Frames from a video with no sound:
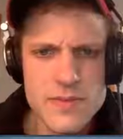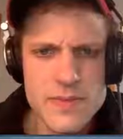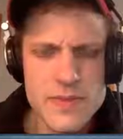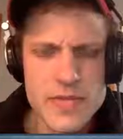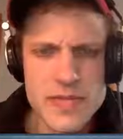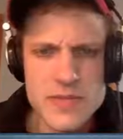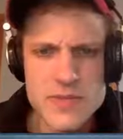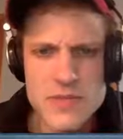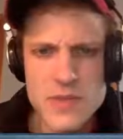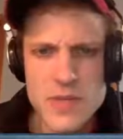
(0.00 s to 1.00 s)
Yeah, this
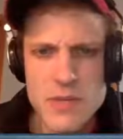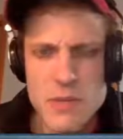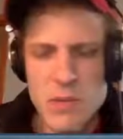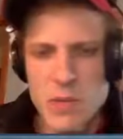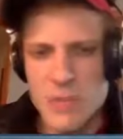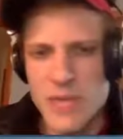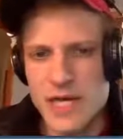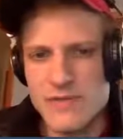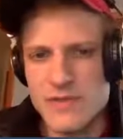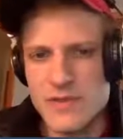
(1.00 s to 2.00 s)
one's quite a bit more
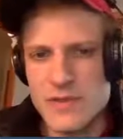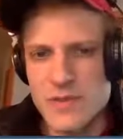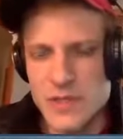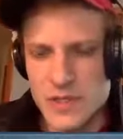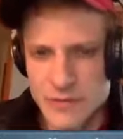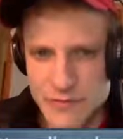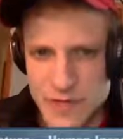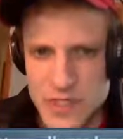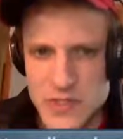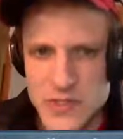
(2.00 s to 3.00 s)
impactful with the
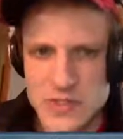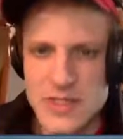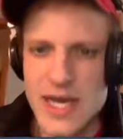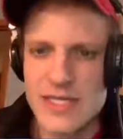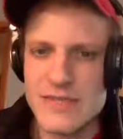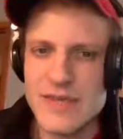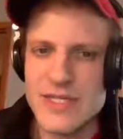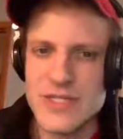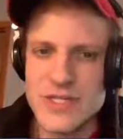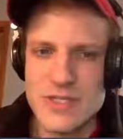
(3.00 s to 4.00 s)
first
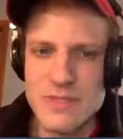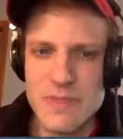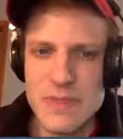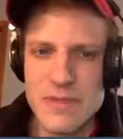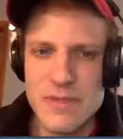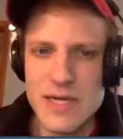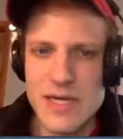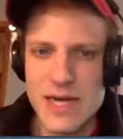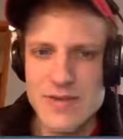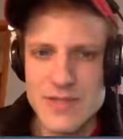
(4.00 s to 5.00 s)
activation,
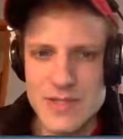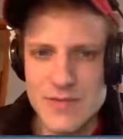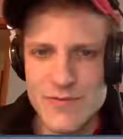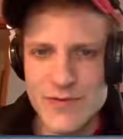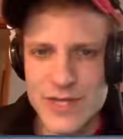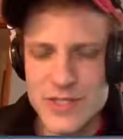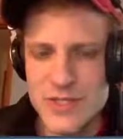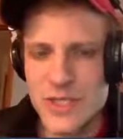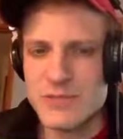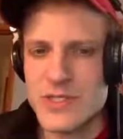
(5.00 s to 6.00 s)
but obviously Phyrexian
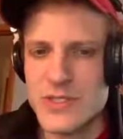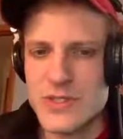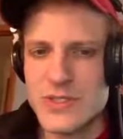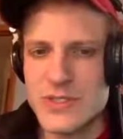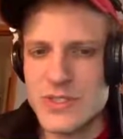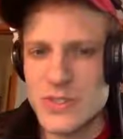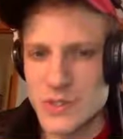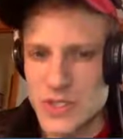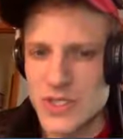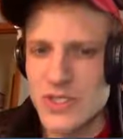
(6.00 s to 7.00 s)
Scriptures
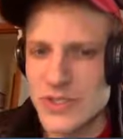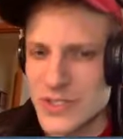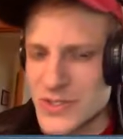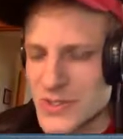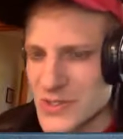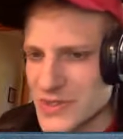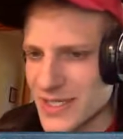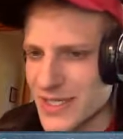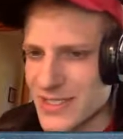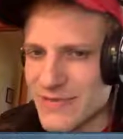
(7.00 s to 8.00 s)
destroys all creatures on the
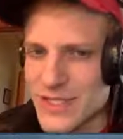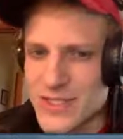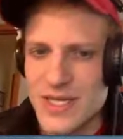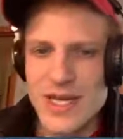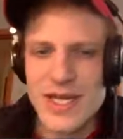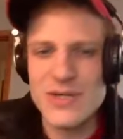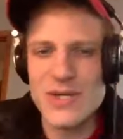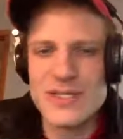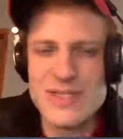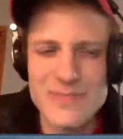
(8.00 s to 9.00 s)
second activation. Yeah. So
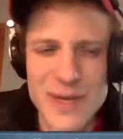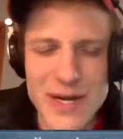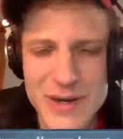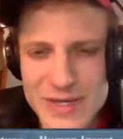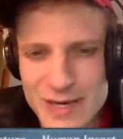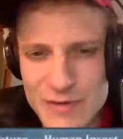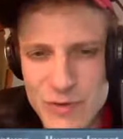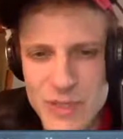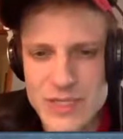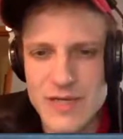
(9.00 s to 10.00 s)
I don't know, you gotta view
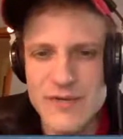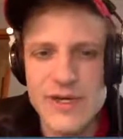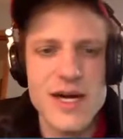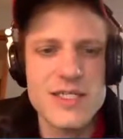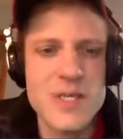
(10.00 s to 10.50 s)
them as different cards.